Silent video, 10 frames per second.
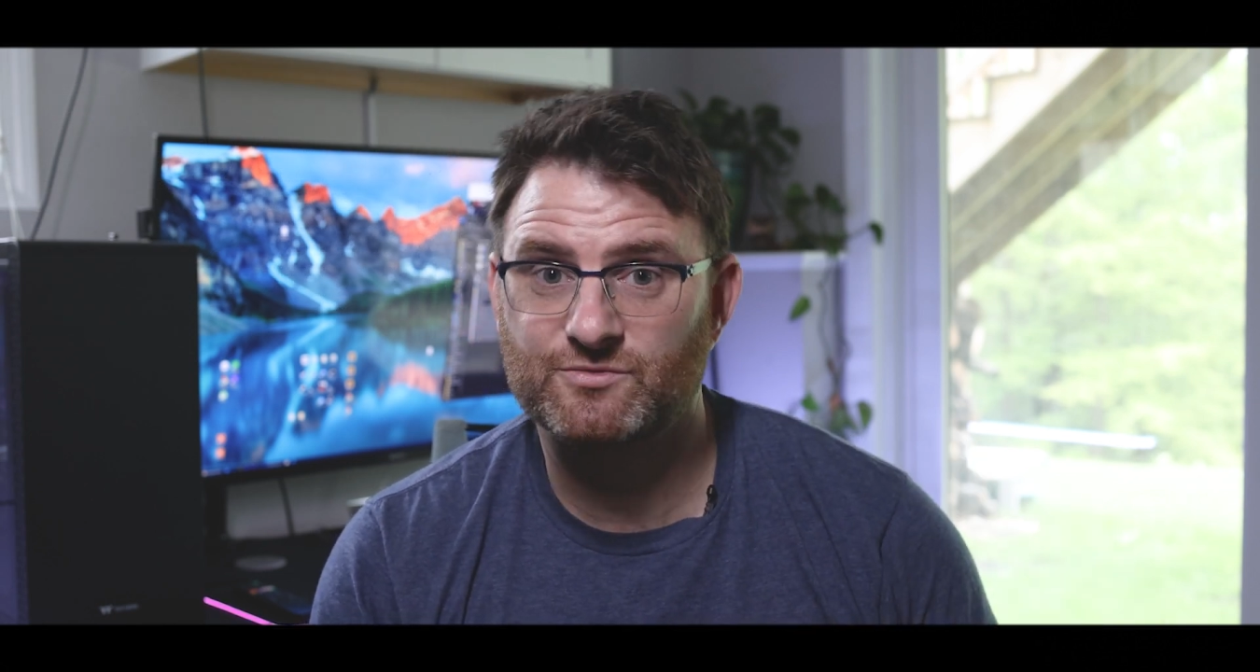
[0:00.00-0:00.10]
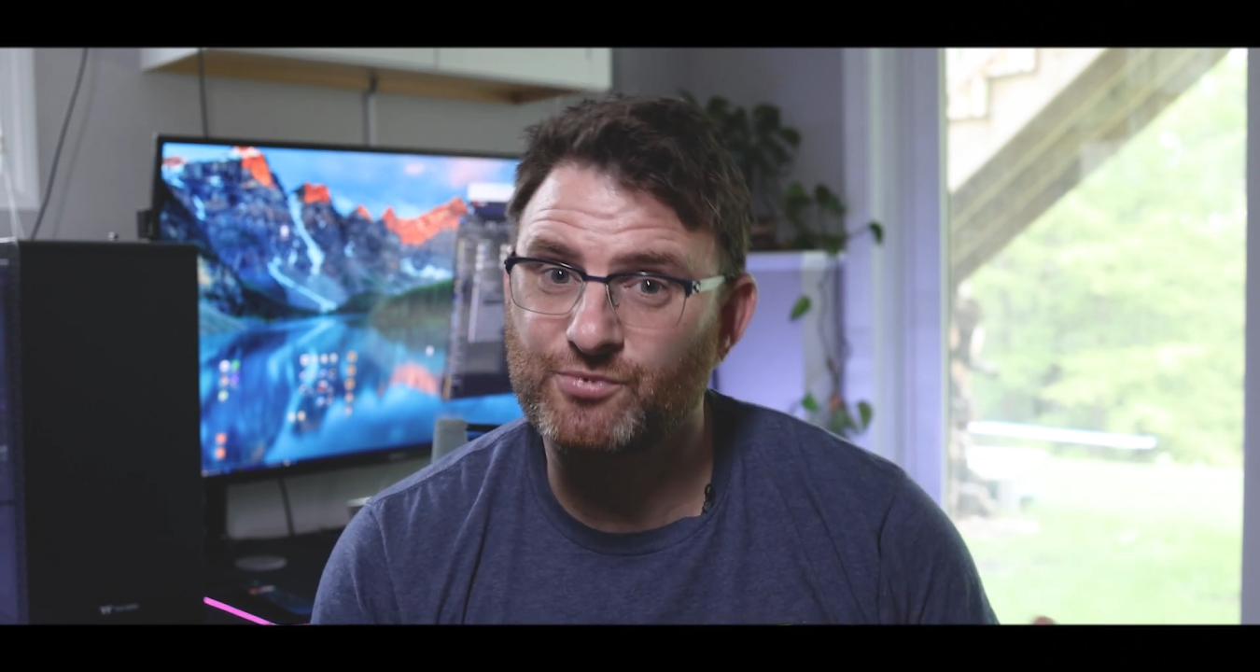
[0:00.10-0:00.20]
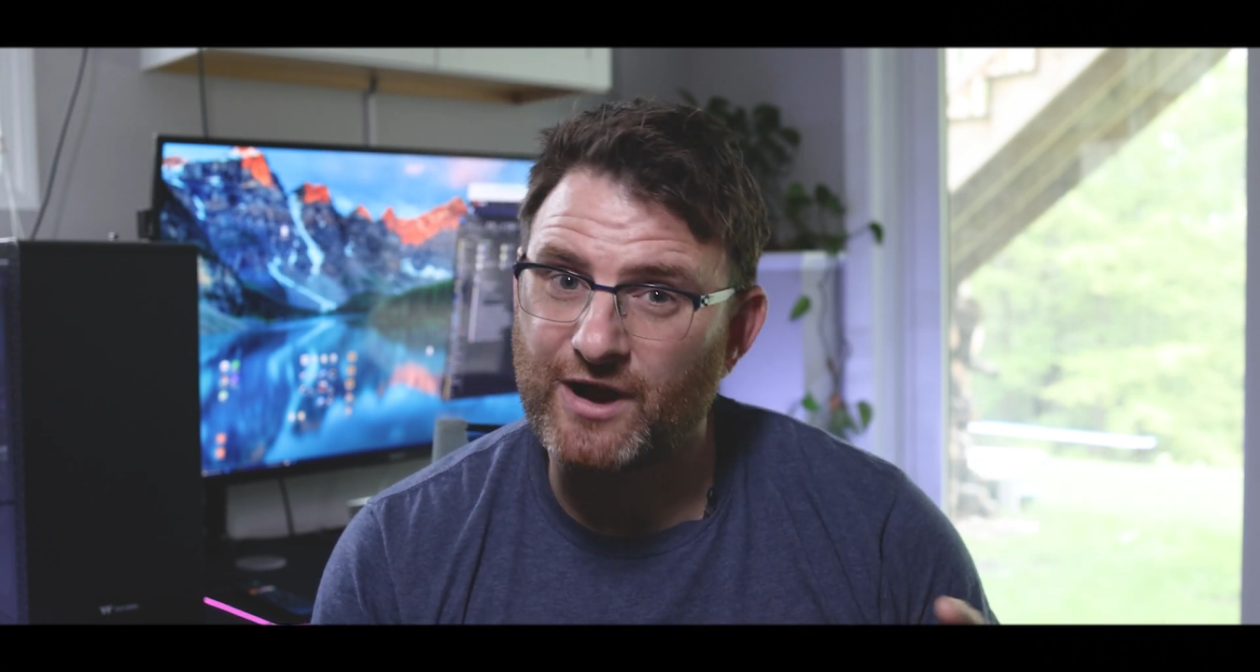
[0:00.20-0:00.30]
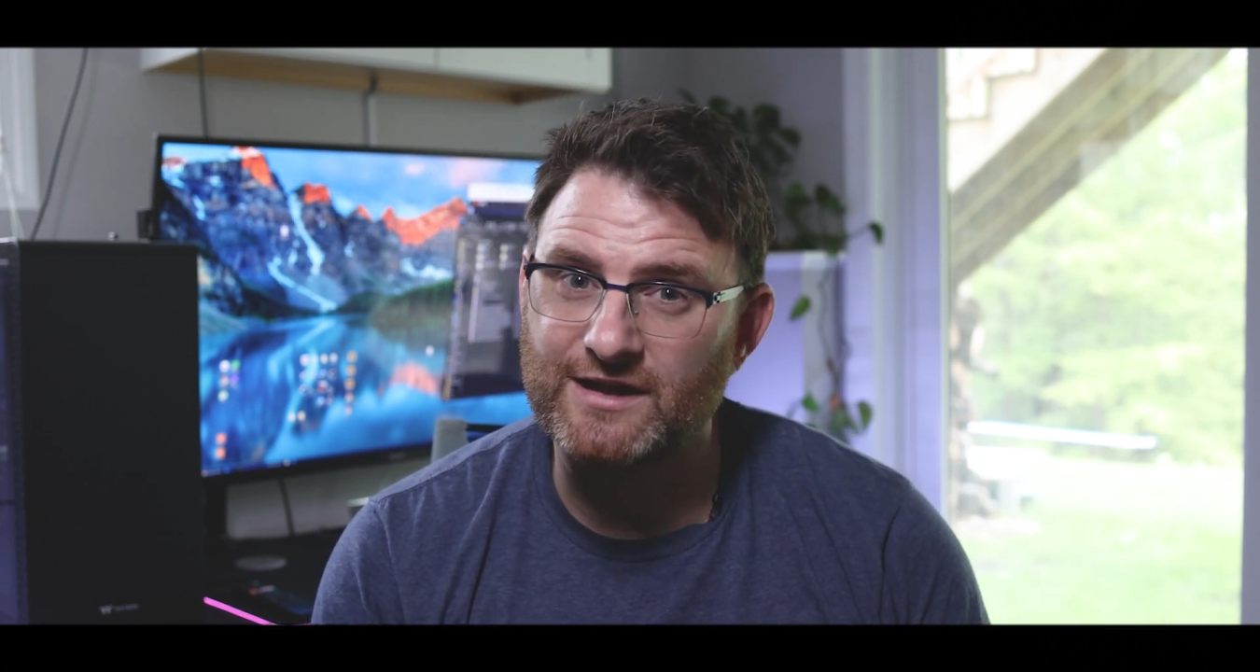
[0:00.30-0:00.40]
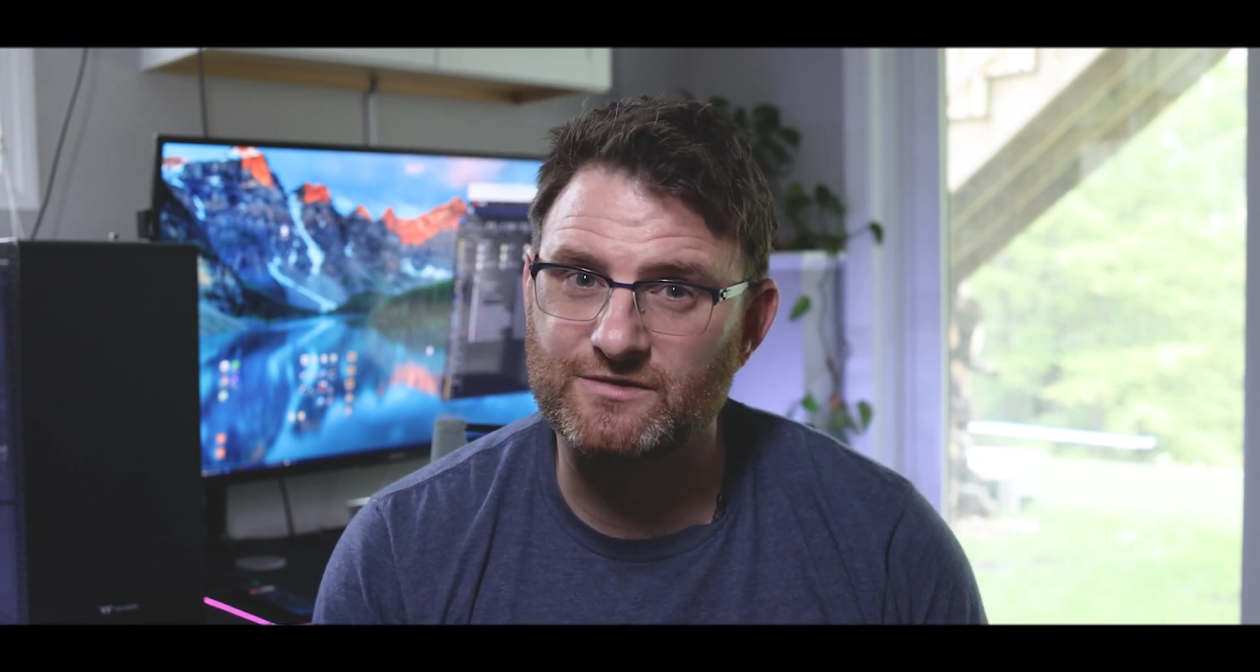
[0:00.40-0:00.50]
you'd
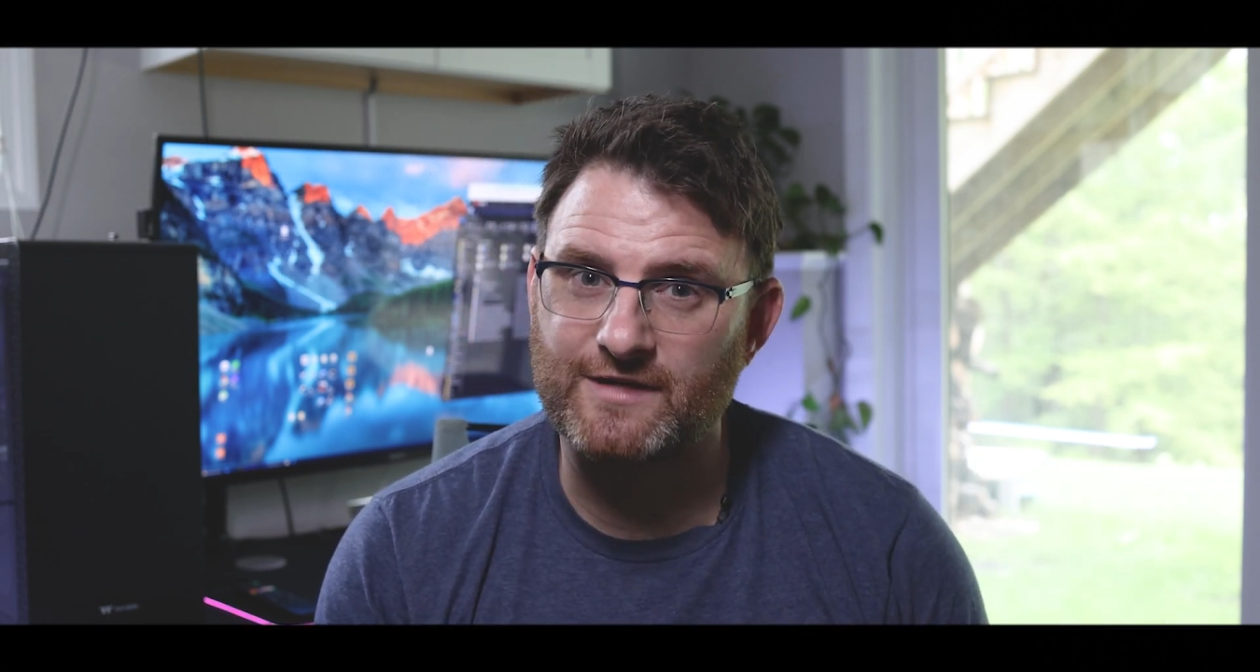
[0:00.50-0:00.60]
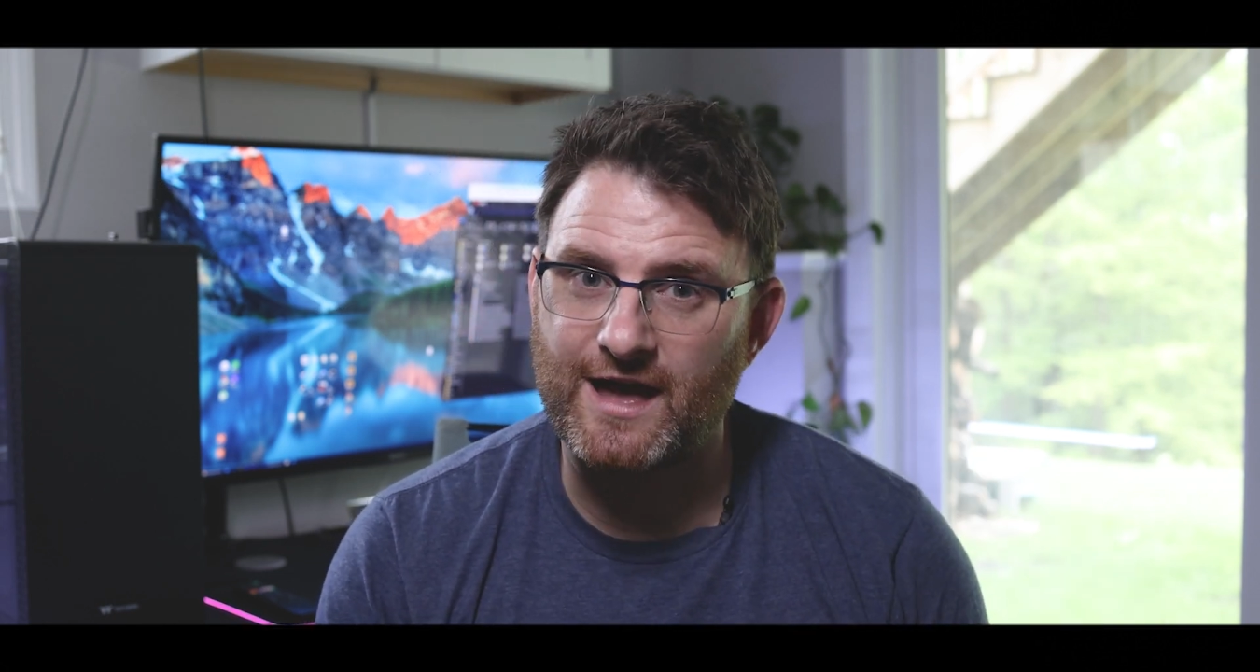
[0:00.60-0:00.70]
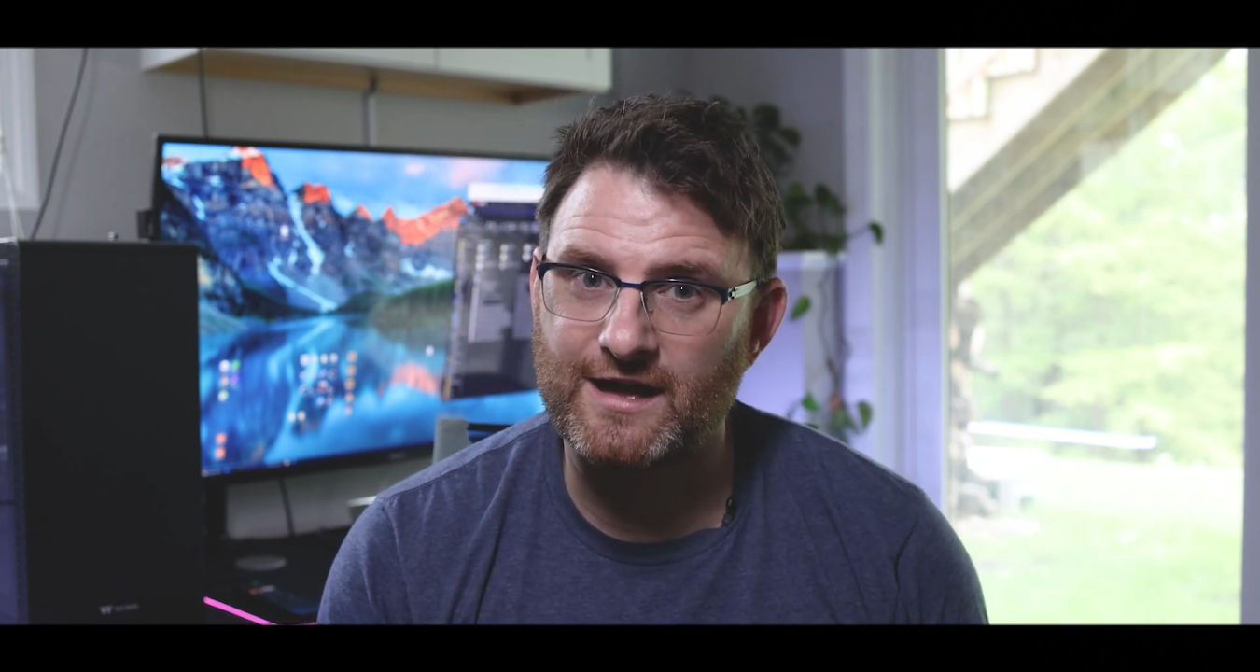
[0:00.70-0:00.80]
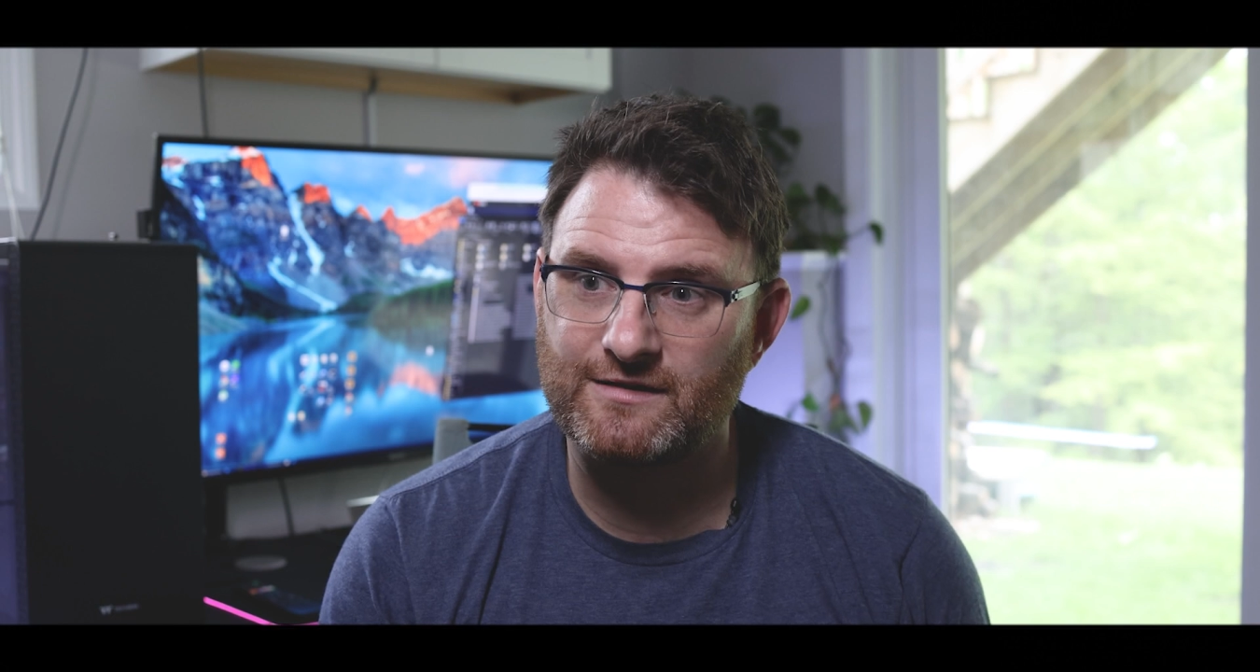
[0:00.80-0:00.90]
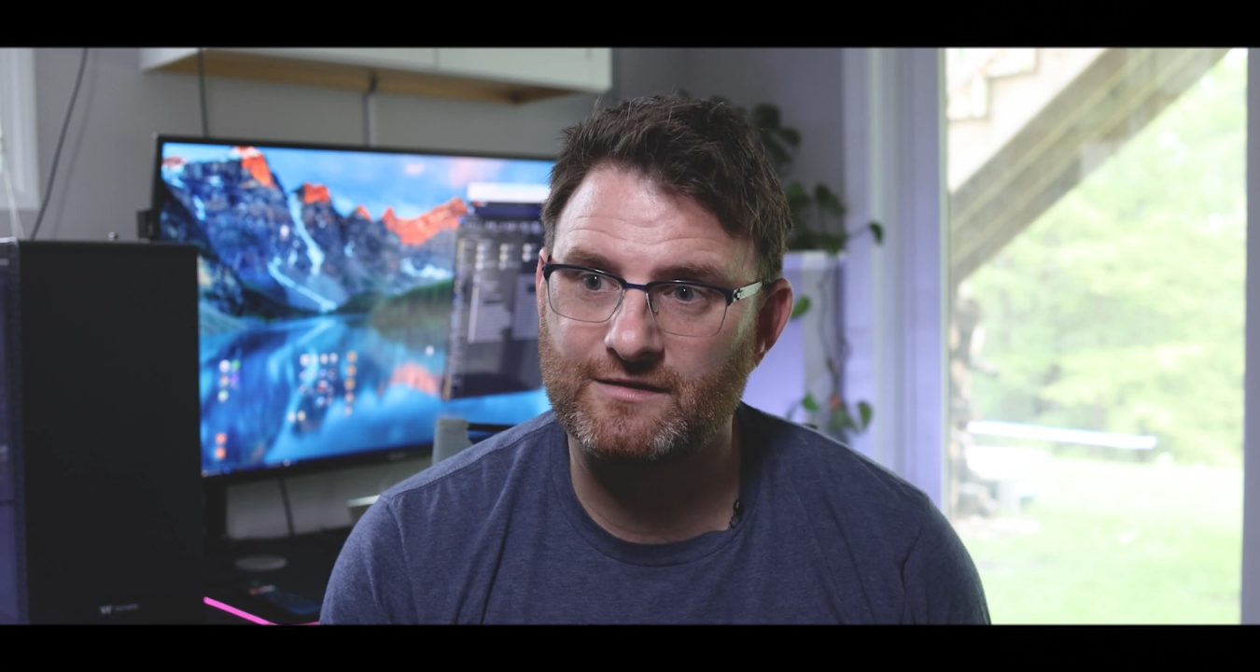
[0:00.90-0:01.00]
probably do
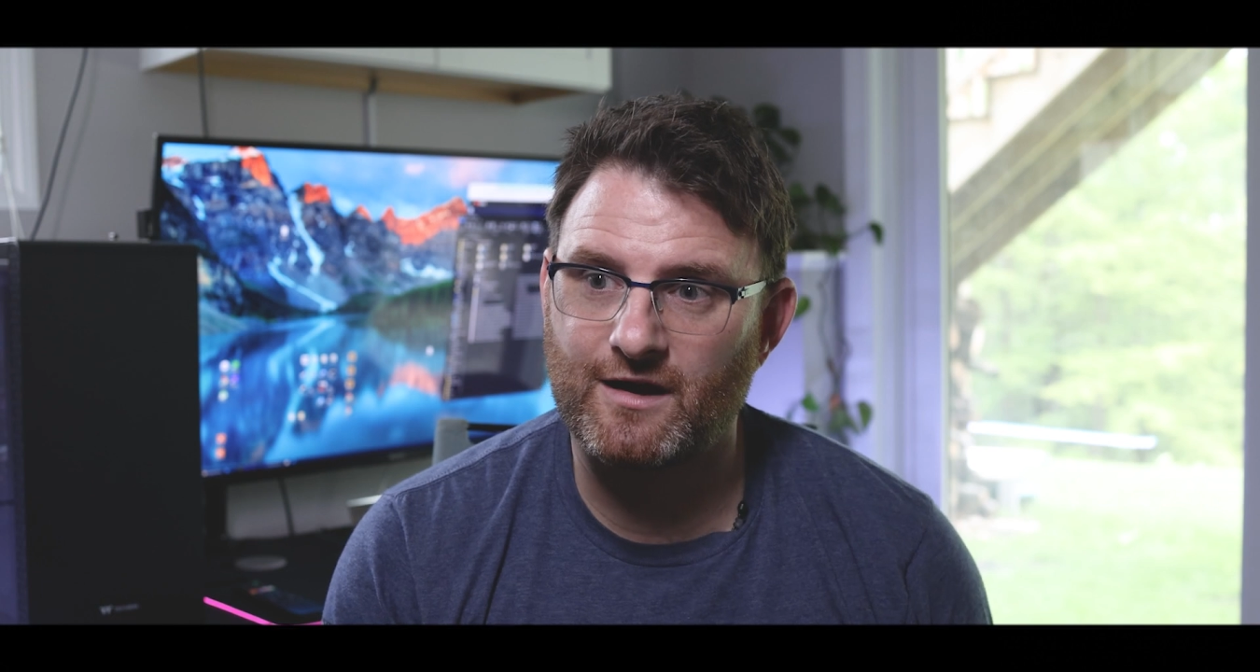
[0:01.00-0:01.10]
that,